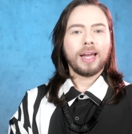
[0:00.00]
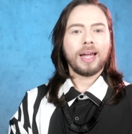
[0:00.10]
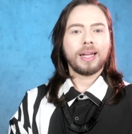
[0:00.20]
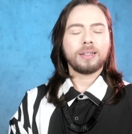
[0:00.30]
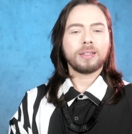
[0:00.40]

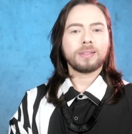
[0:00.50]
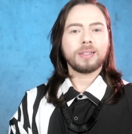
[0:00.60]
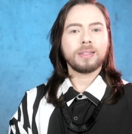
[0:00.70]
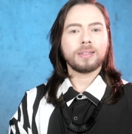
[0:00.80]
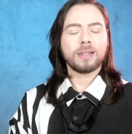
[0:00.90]
And
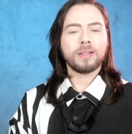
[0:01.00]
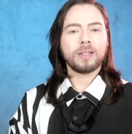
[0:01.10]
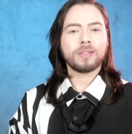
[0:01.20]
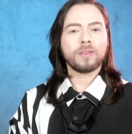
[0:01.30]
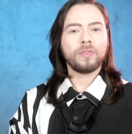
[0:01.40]
since
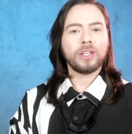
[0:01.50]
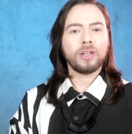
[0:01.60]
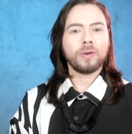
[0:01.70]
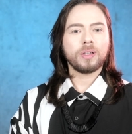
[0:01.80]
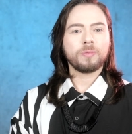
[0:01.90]
this
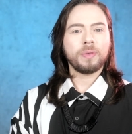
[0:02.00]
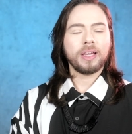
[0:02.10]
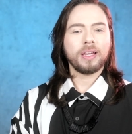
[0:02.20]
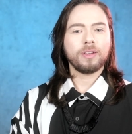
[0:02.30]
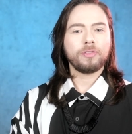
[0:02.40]
video is
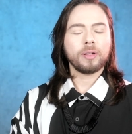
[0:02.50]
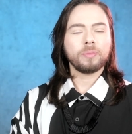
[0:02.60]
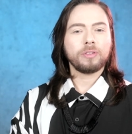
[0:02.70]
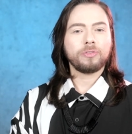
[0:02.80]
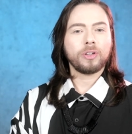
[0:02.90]
being
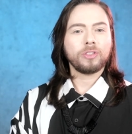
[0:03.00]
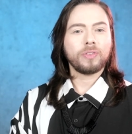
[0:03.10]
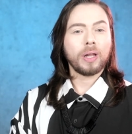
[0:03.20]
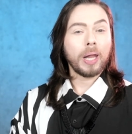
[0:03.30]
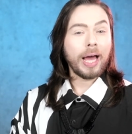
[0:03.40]
filmed in front of
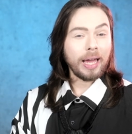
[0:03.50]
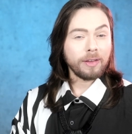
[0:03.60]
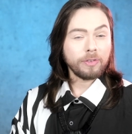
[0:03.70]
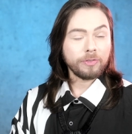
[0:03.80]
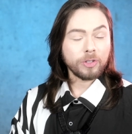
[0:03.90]
a
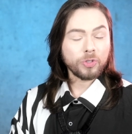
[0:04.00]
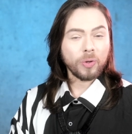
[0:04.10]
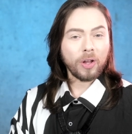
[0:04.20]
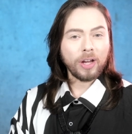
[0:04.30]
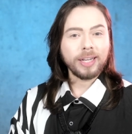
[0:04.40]
live
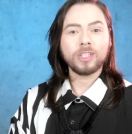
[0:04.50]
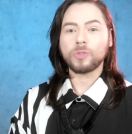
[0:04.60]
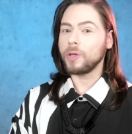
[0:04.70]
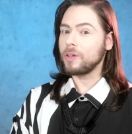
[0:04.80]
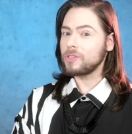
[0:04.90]
virtual
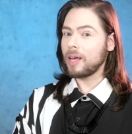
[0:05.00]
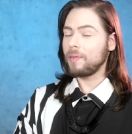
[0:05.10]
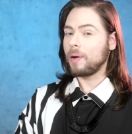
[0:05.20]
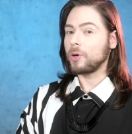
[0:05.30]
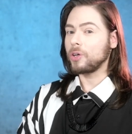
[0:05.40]
audience, we also have
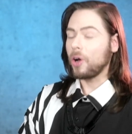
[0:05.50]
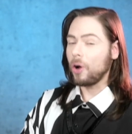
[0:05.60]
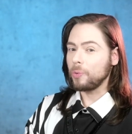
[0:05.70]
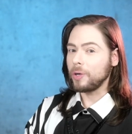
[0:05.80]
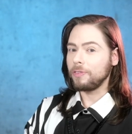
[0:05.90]
our
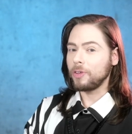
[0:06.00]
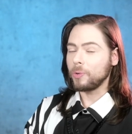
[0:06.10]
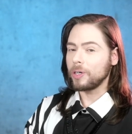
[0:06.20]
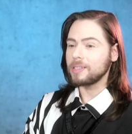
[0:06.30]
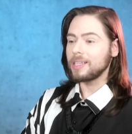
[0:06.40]

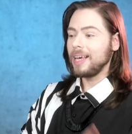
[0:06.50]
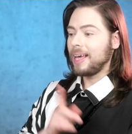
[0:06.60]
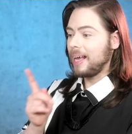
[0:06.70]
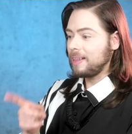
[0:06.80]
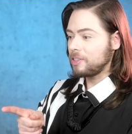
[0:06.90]
co-reviewers
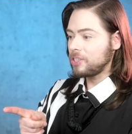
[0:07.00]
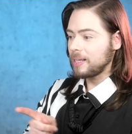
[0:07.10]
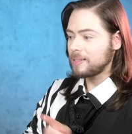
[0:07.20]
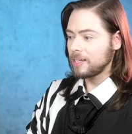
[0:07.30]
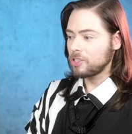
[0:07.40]
in the
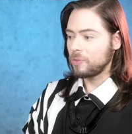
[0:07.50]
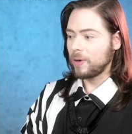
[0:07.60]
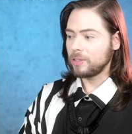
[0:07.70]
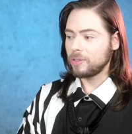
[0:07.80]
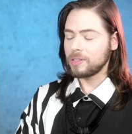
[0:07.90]
chat section
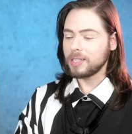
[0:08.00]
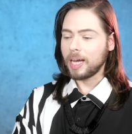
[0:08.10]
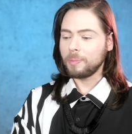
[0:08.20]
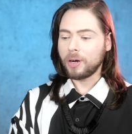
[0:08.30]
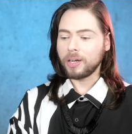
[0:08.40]
right to the
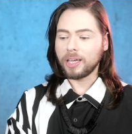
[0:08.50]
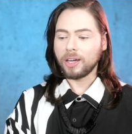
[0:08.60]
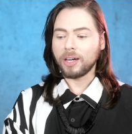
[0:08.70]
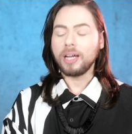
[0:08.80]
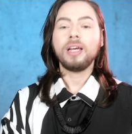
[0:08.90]
sidebar
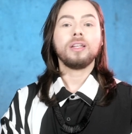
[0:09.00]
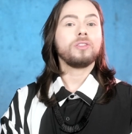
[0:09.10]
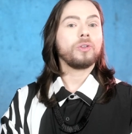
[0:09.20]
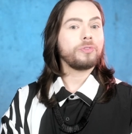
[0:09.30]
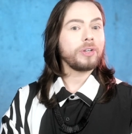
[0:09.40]
here.
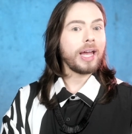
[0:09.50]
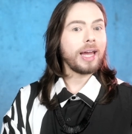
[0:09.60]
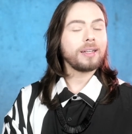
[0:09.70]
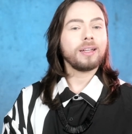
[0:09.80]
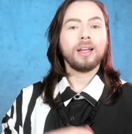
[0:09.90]
Don't
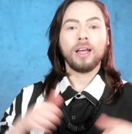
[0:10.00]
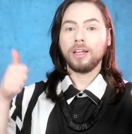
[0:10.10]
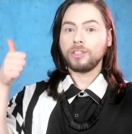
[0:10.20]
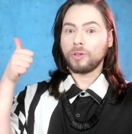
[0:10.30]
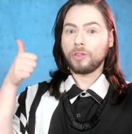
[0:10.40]
forget
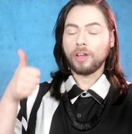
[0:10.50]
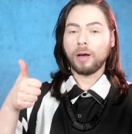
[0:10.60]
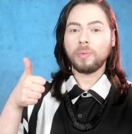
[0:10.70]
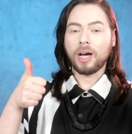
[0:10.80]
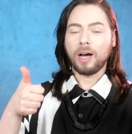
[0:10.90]
to
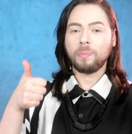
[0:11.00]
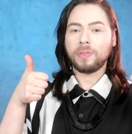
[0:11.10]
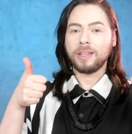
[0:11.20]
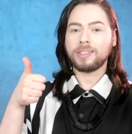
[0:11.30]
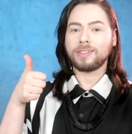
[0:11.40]
thumb up
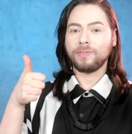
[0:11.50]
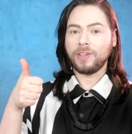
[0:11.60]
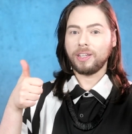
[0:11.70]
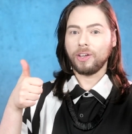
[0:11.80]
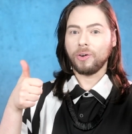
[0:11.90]
this
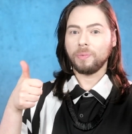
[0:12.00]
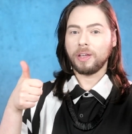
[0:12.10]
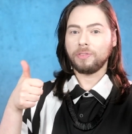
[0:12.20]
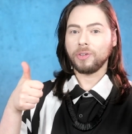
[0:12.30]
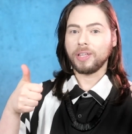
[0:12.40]
video
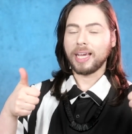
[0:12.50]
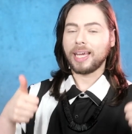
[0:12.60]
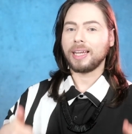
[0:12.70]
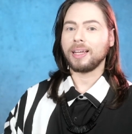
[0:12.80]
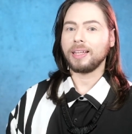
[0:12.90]
if you like
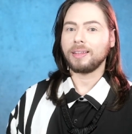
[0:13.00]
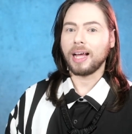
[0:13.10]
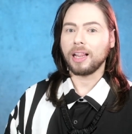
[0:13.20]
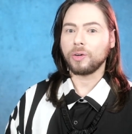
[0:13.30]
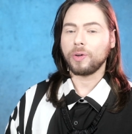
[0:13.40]
it and let the
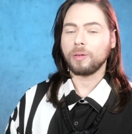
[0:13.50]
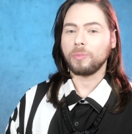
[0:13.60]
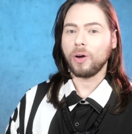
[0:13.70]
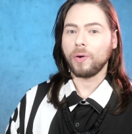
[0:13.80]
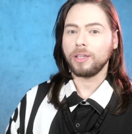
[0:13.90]
algorithm
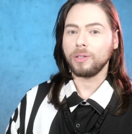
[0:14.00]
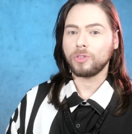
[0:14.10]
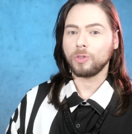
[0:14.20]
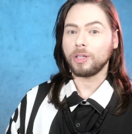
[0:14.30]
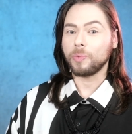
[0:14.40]
know on
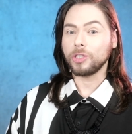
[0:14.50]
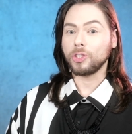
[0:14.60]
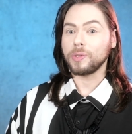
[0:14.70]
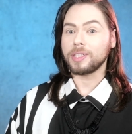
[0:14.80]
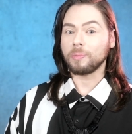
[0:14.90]
YouTube that we're
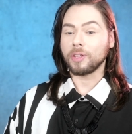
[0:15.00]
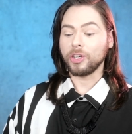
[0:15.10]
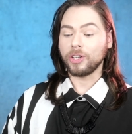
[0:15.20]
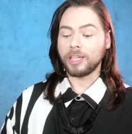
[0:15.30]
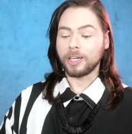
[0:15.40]
doing something
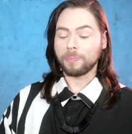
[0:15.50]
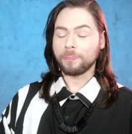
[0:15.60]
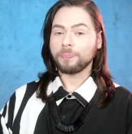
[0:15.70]
good here.